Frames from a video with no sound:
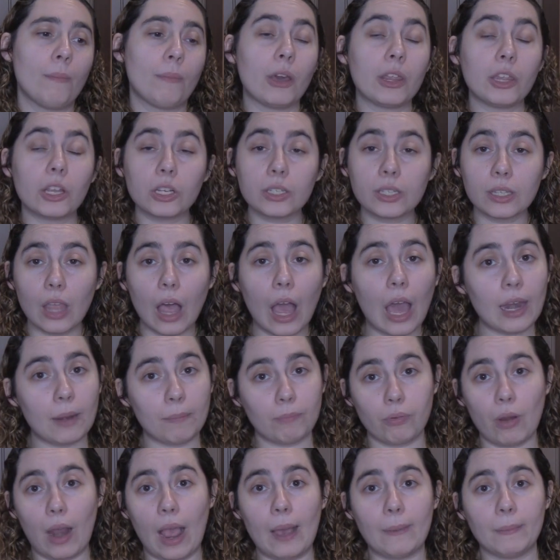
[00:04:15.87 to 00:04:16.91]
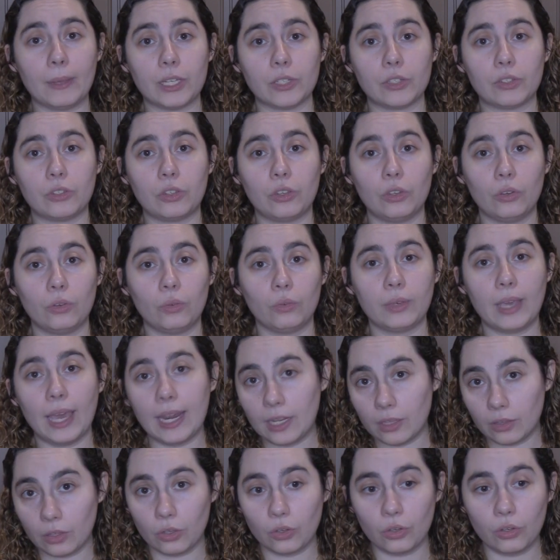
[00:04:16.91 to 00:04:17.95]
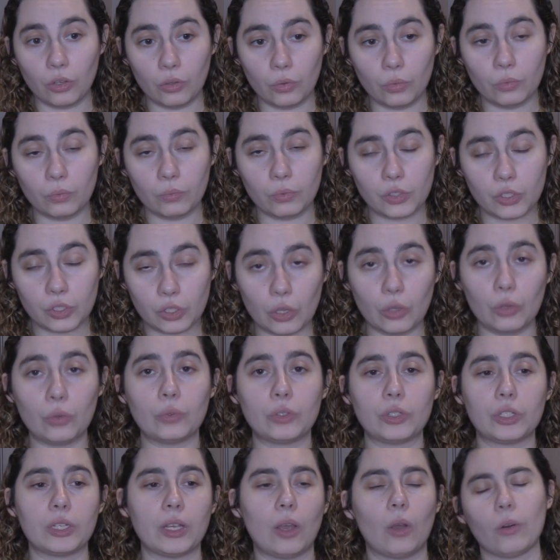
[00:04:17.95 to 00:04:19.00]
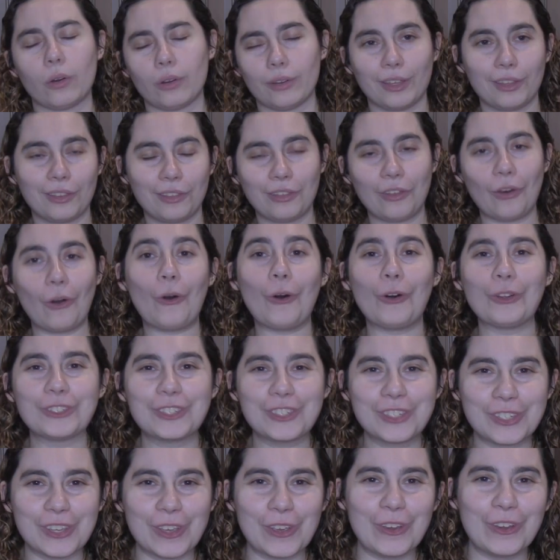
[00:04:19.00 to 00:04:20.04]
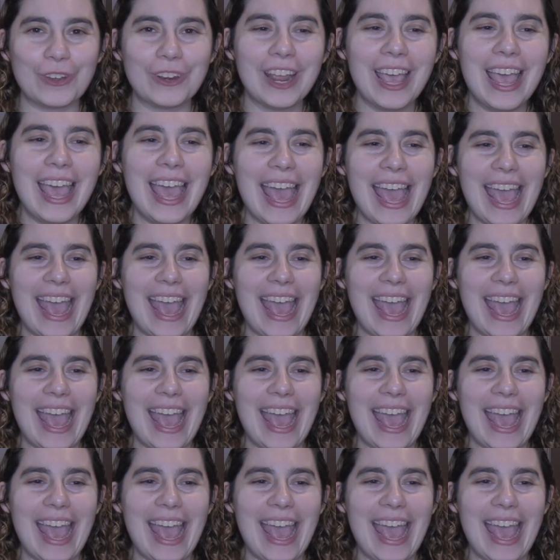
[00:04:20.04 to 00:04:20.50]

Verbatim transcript: but there's a lot of promise to getting the new suit, or the old suit,